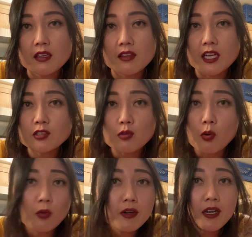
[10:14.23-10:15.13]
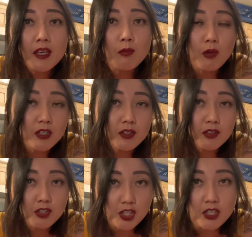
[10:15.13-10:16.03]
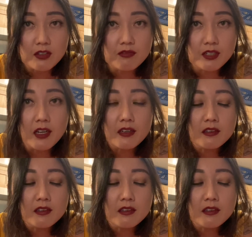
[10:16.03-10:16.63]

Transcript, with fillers: that's already one good shit you've done.